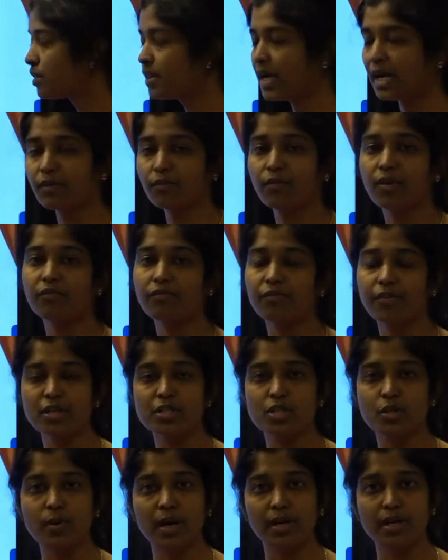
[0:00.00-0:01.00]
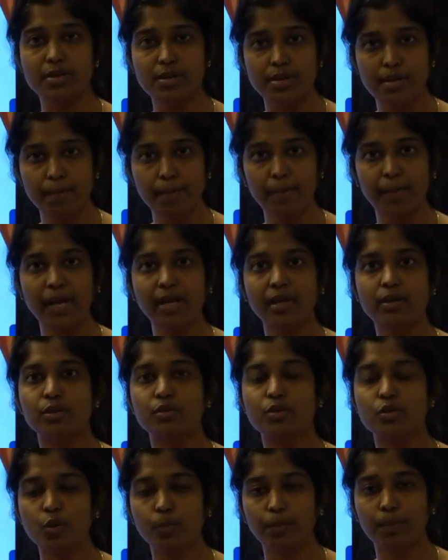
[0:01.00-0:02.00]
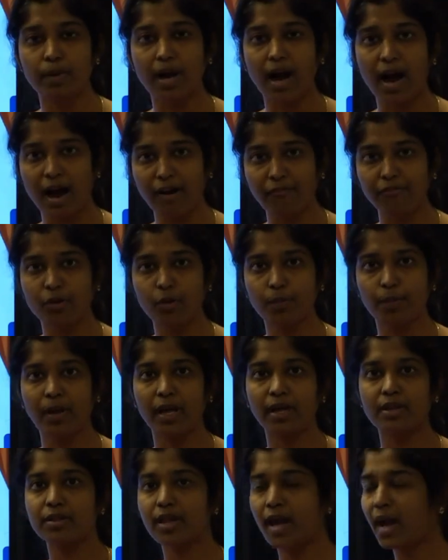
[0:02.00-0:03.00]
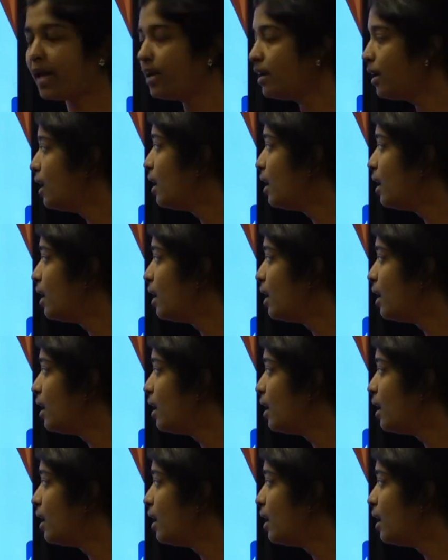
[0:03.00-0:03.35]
That first one is simplex, half duplex and